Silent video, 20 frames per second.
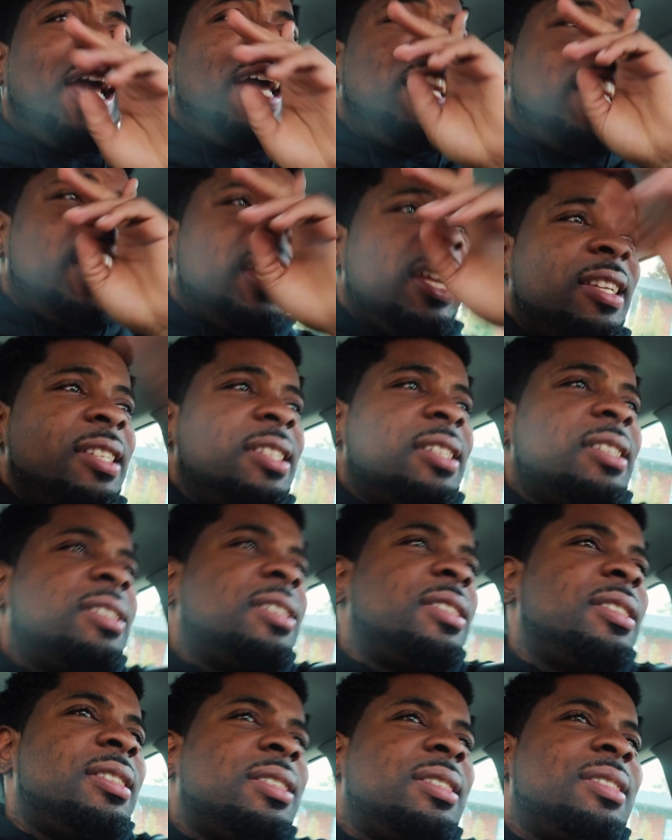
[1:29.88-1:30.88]
and then
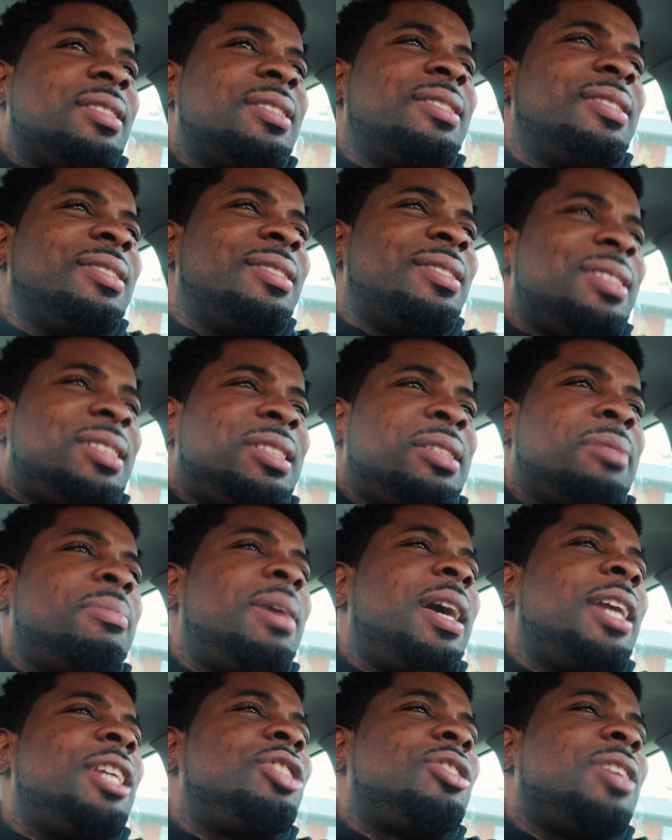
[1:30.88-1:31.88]

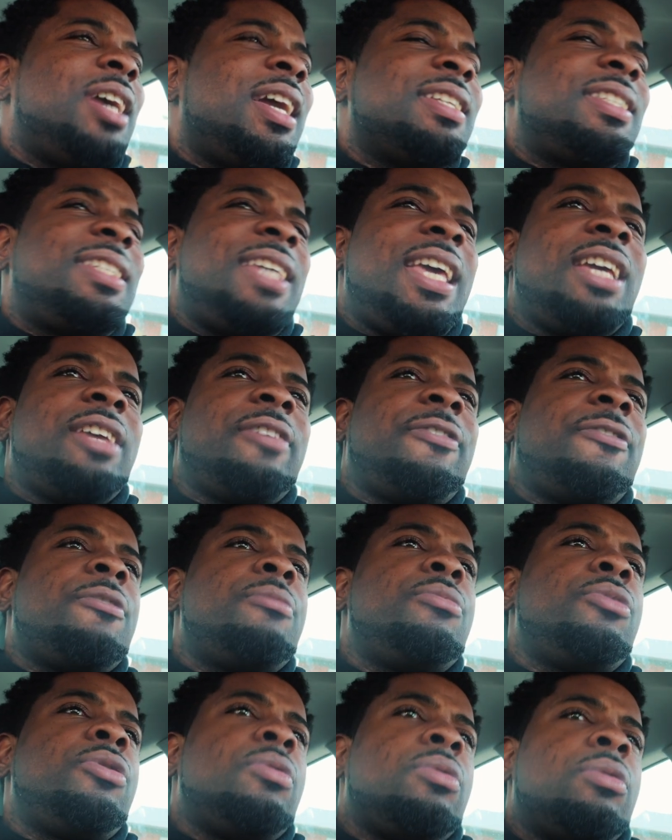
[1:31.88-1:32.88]
somebody try to take it
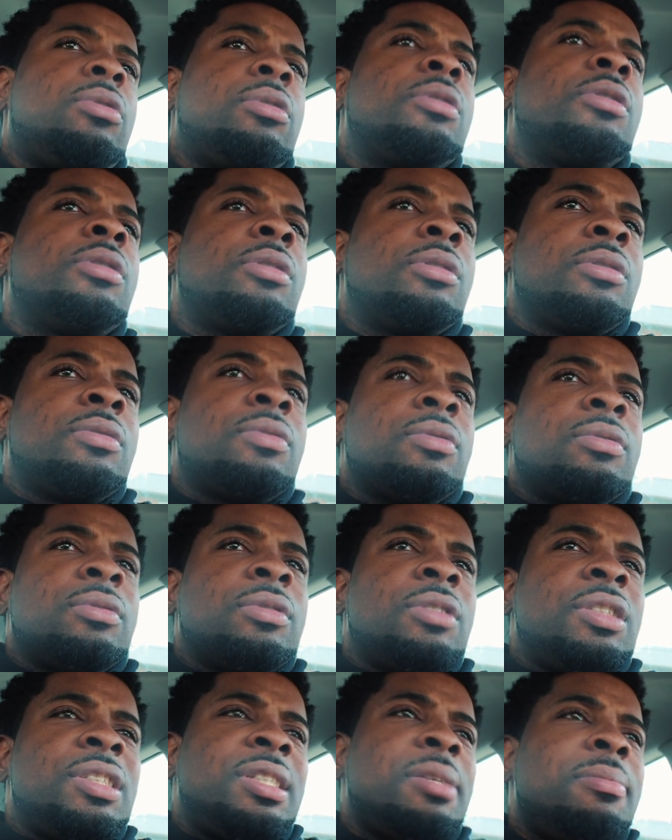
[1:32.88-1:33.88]
from you.
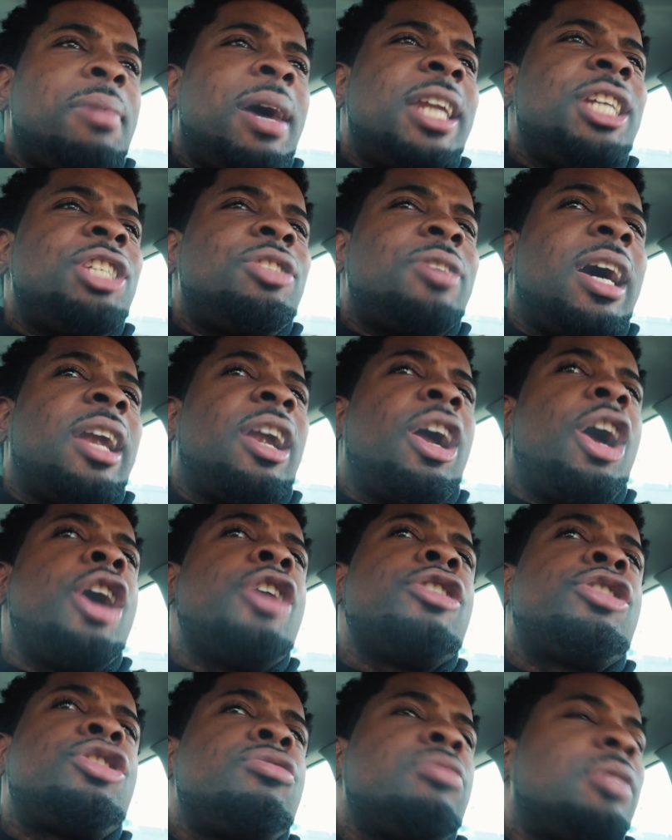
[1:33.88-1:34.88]
Somebody try to
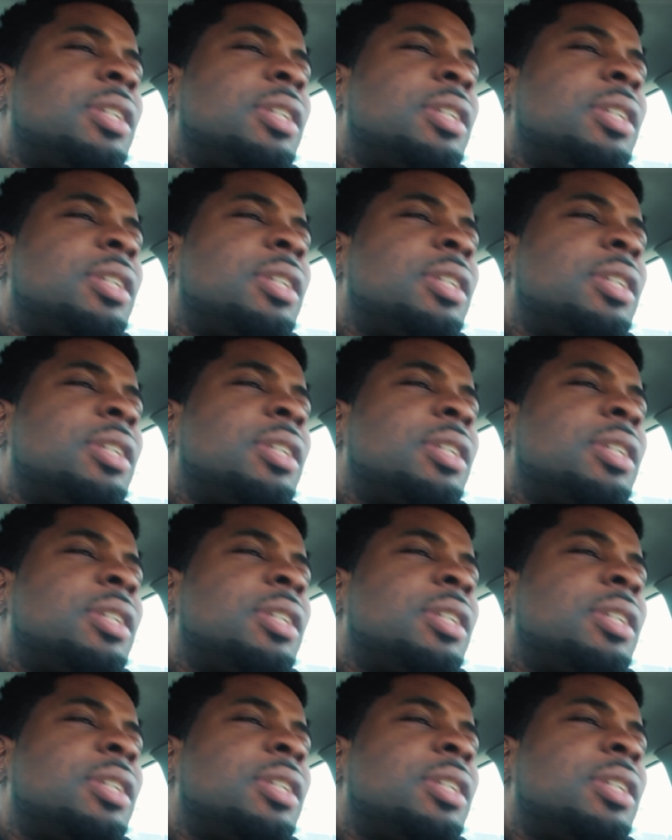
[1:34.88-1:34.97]
hurt you